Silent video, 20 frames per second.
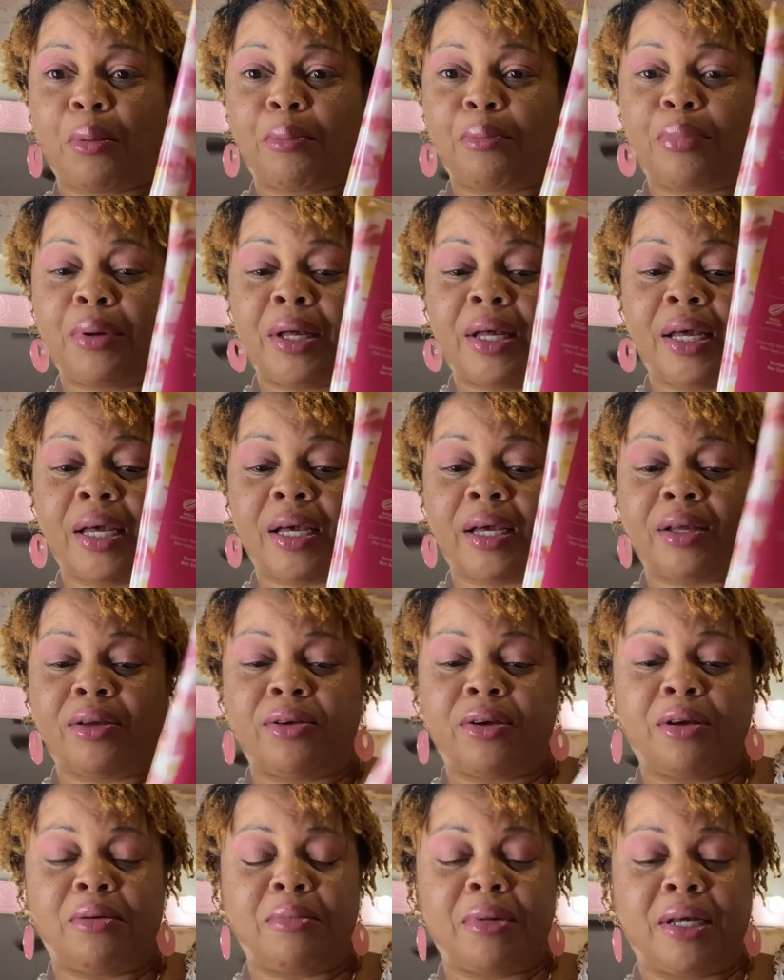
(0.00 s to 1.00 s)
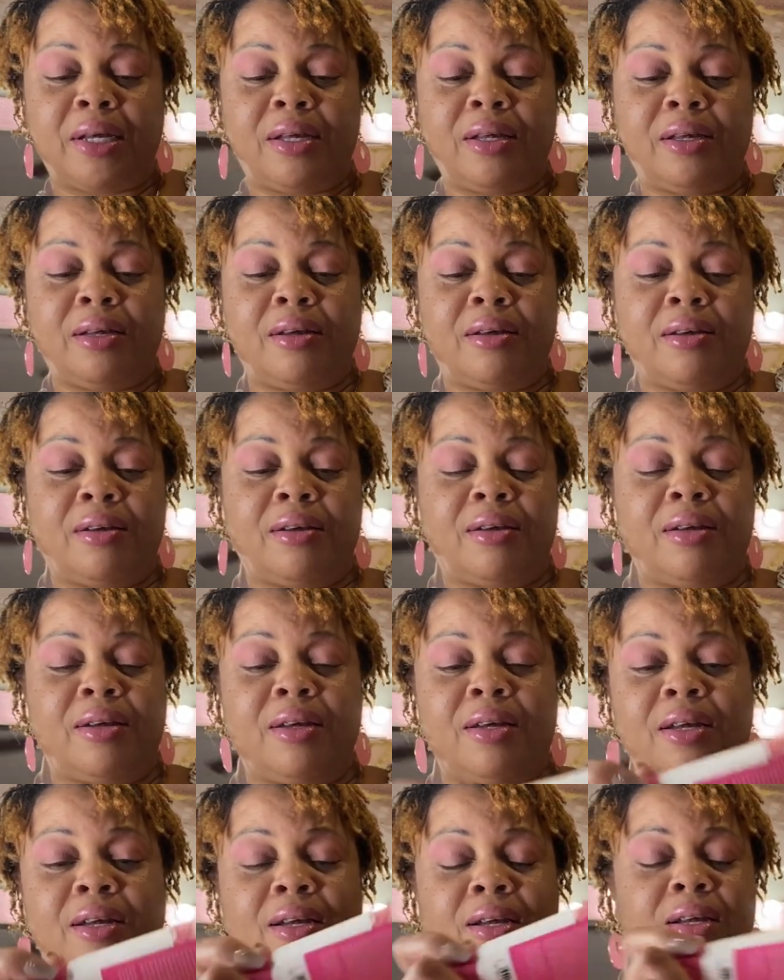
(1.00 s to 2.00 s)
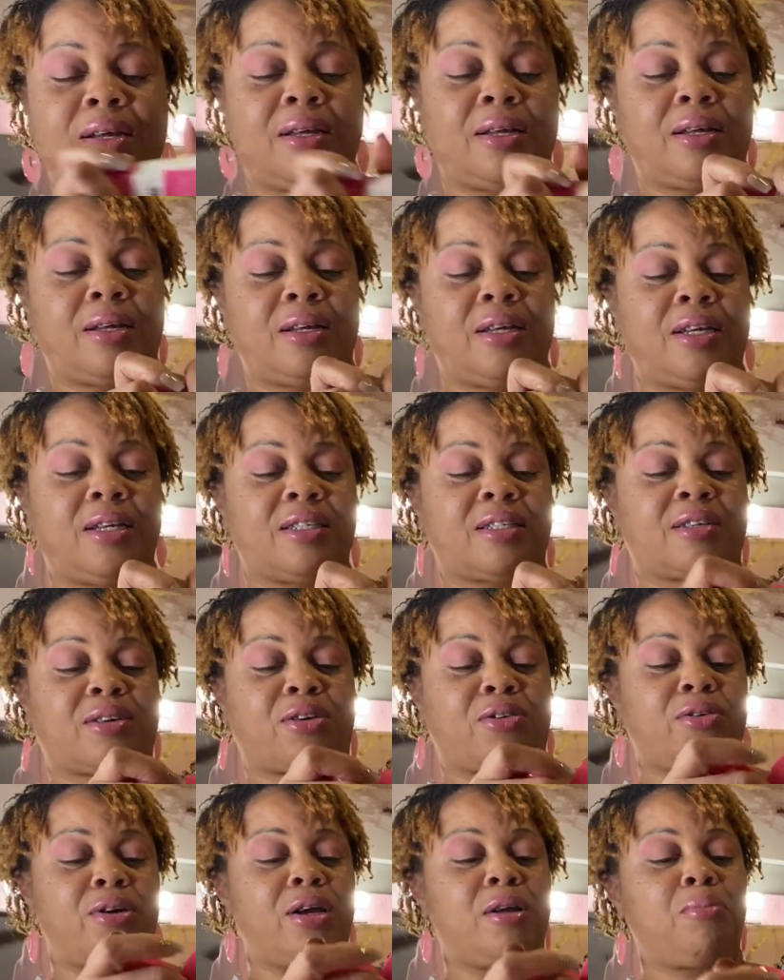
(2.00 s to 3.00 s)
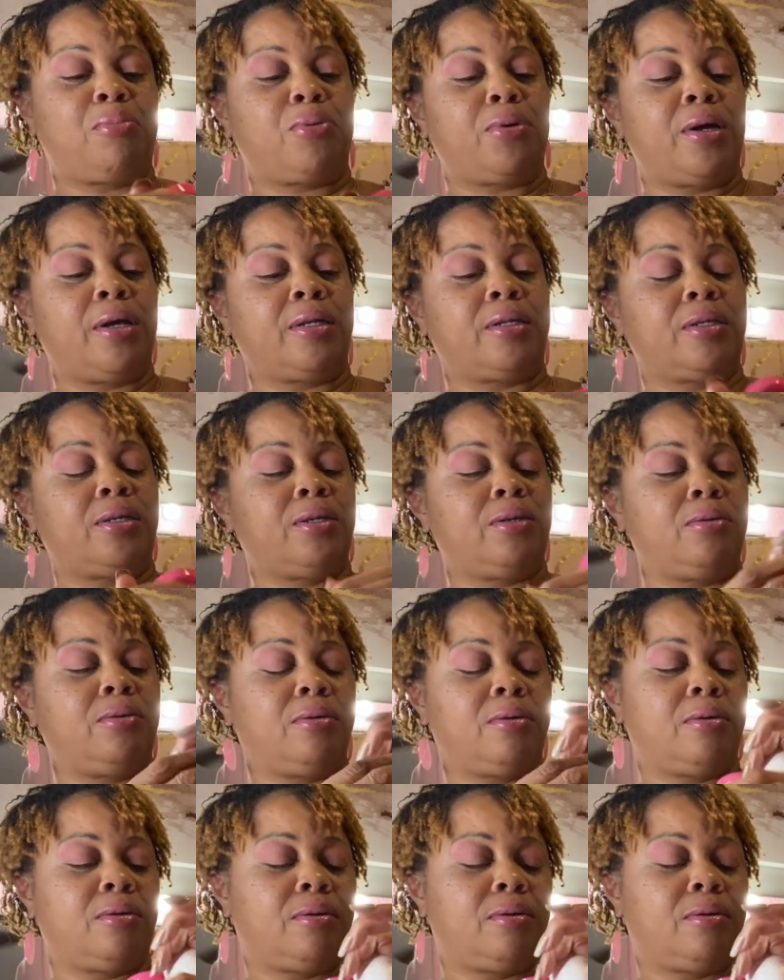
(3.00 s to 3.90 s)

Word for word: Pink, you hear me? Is the cream pink too?